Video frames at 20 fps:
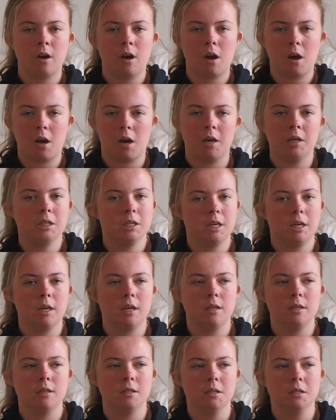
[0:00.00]

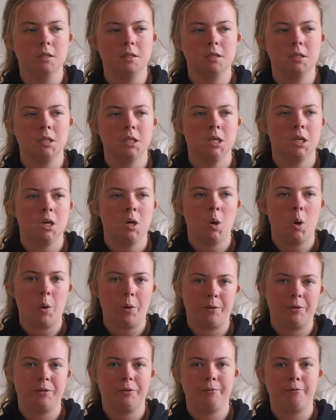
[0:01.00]
ideas
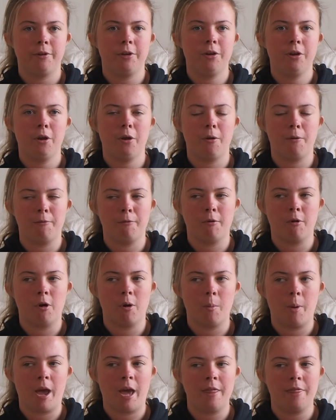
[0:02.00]
onto video
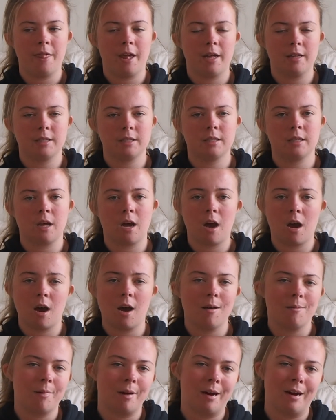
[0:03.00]
form, and that's the
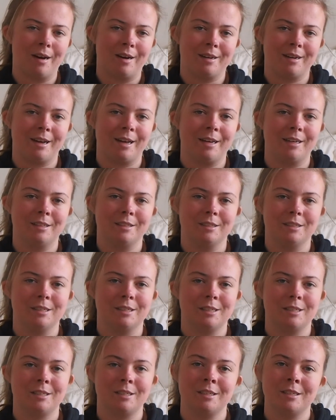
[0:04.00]
hard part. And
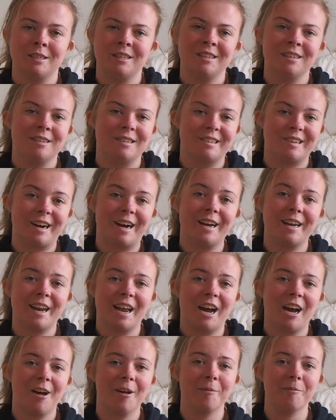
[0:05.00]
right
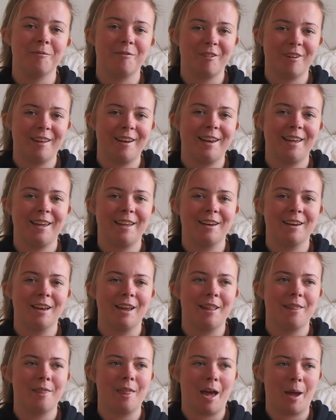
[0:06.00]
now I'm feeling
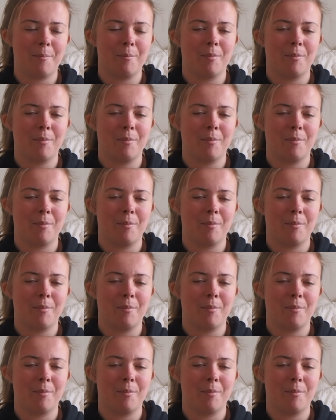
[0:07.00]
that